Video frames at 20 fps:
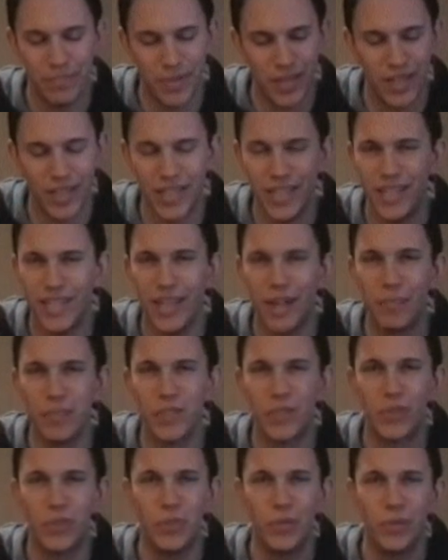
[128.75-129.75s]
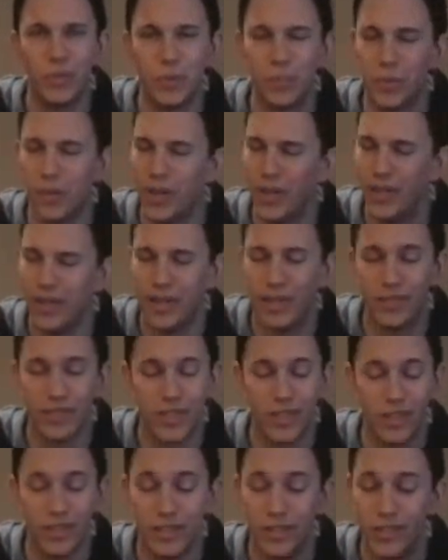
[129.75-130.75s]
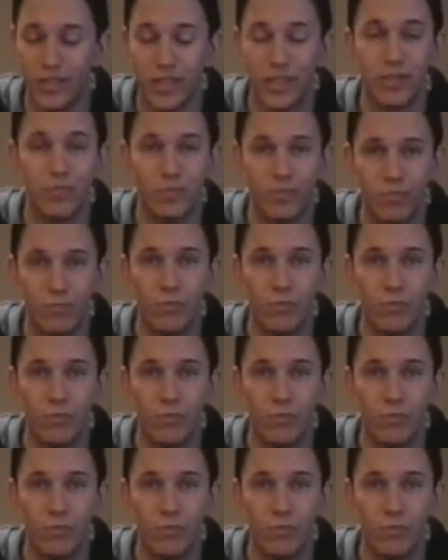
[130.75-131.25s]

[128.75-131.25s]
but he comes through in the playoffs and just